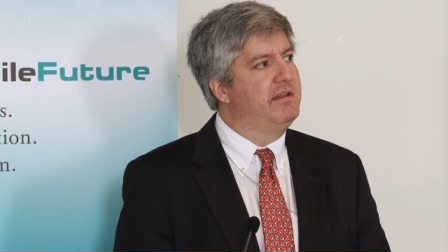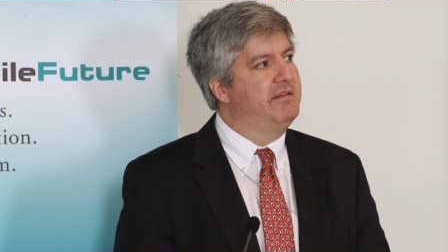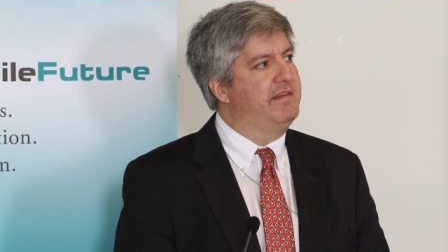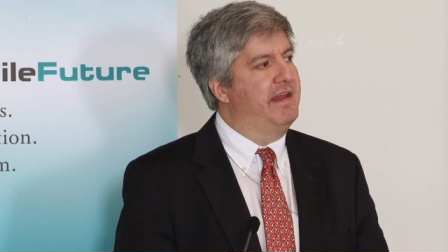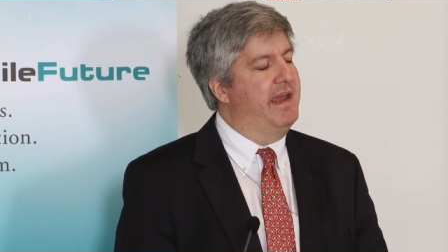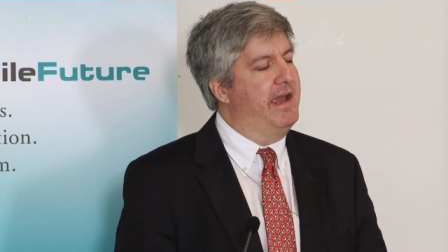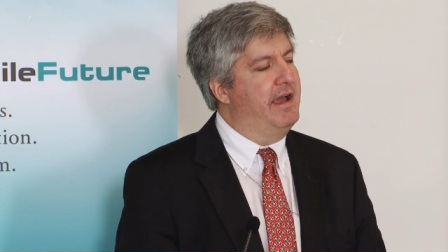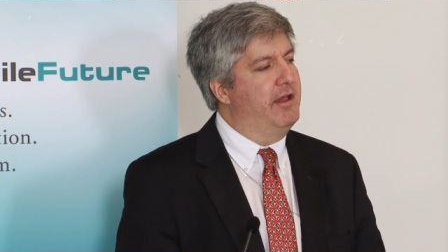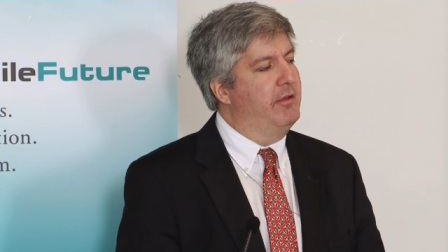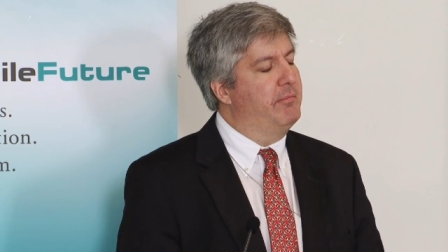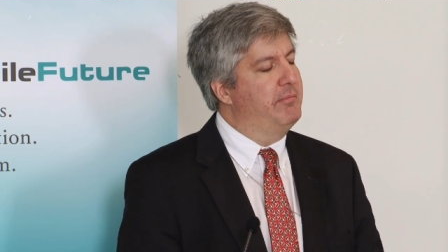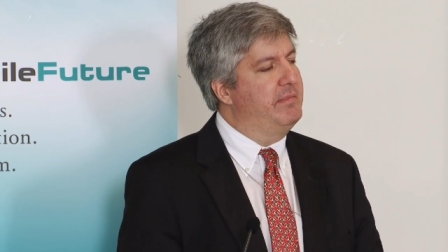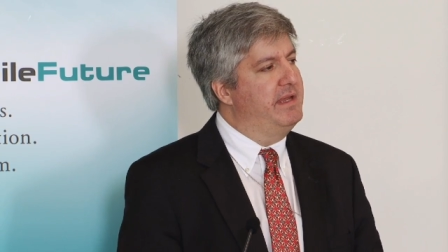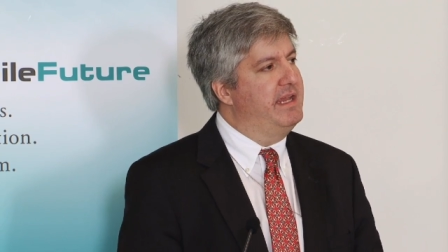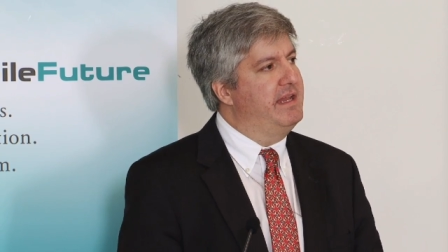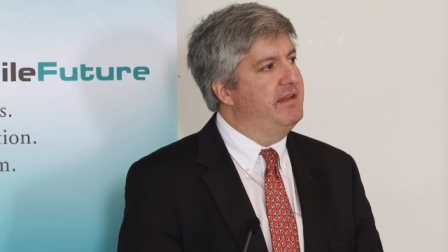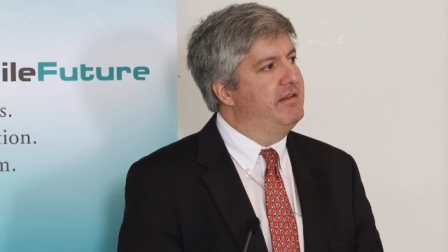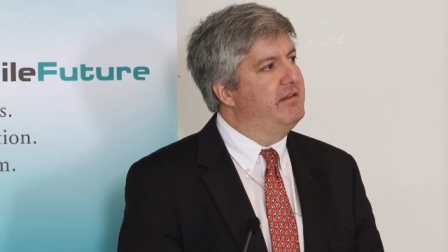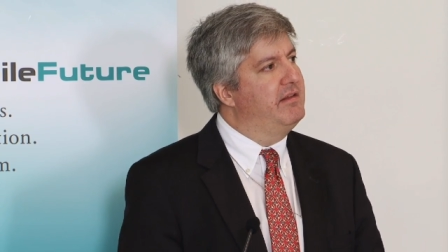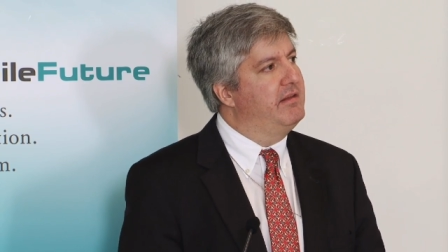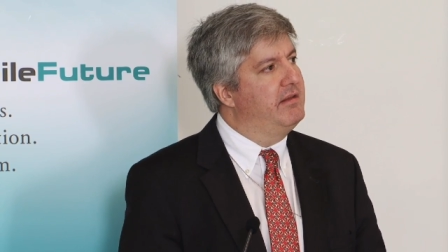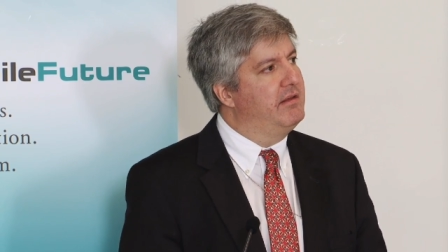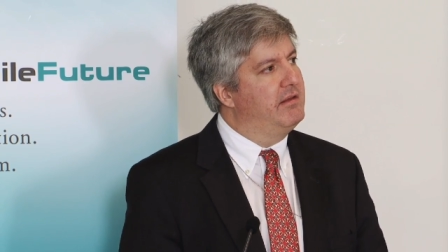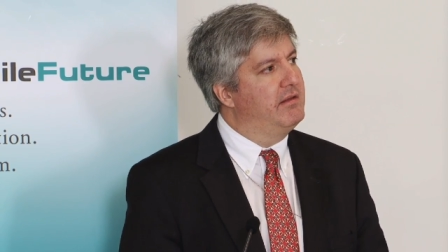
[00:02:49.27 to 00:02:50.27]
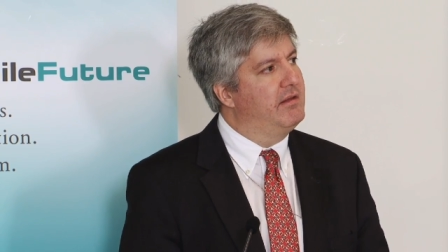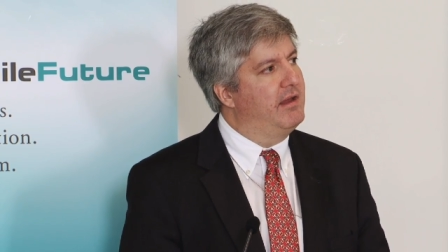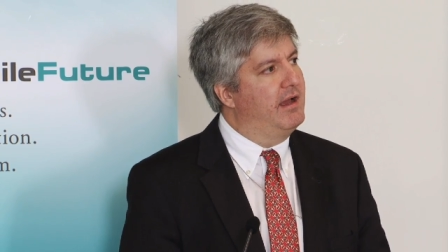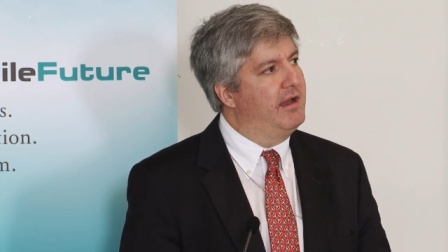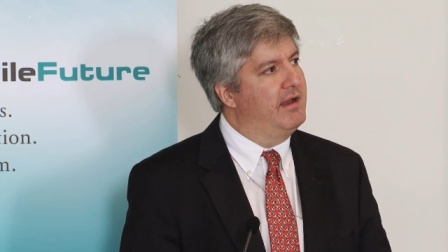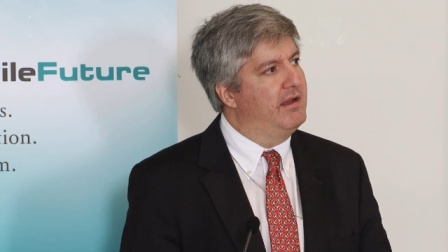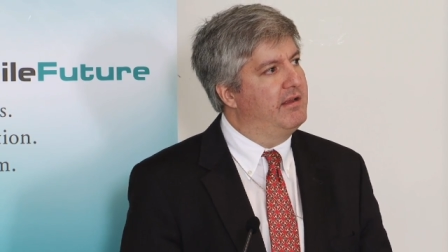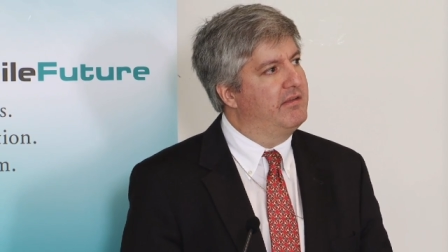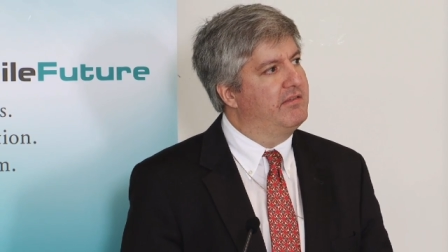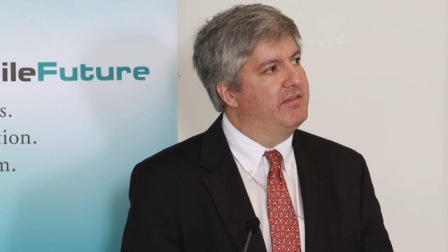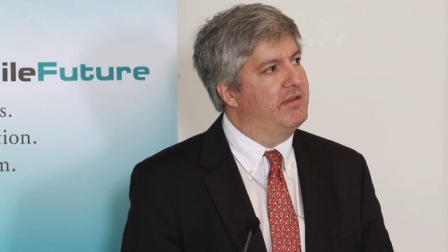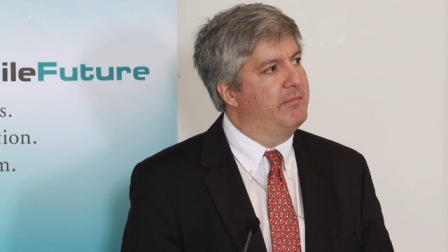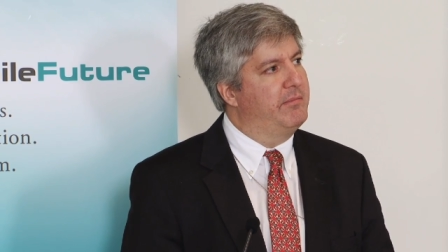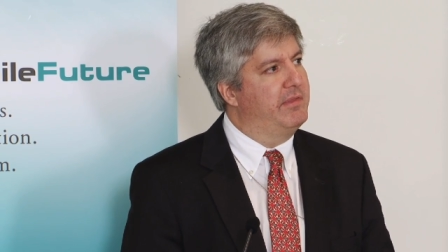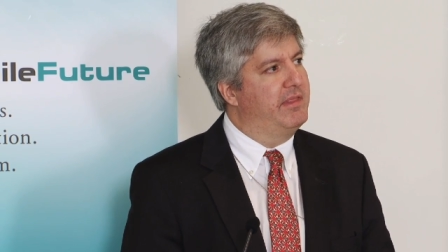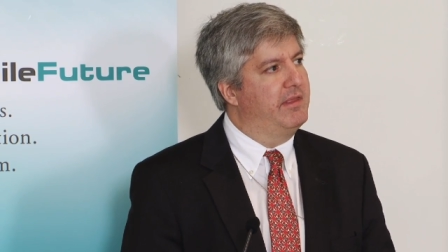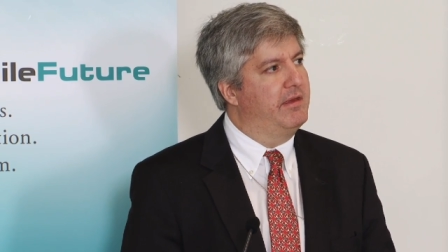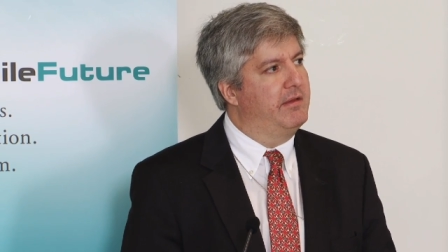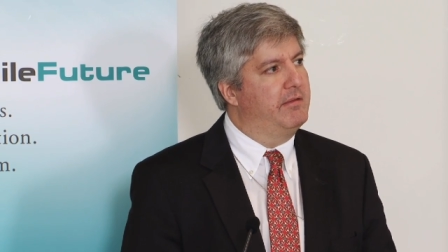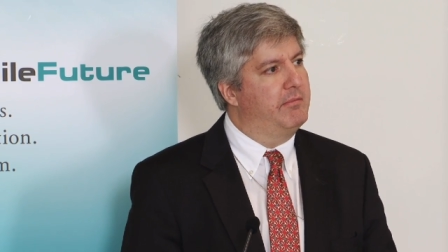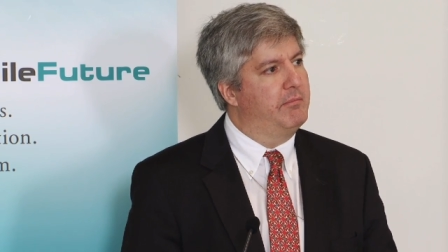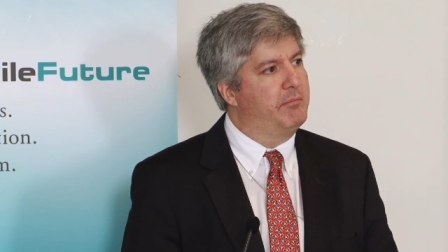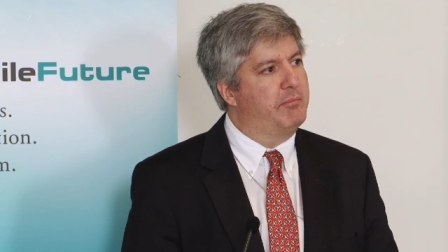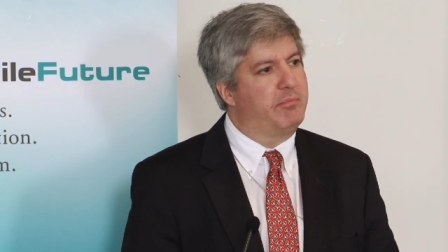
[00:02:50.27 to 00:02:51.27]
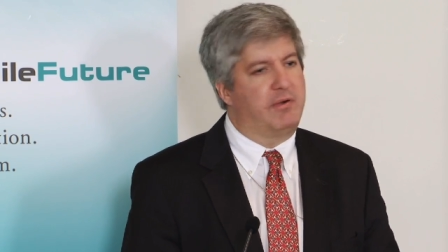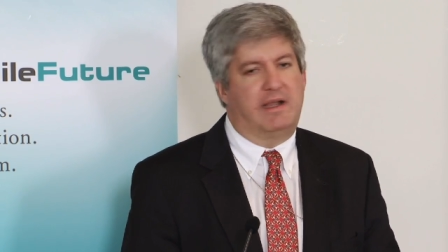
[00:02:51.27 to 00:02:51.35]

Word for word: to help meet some of the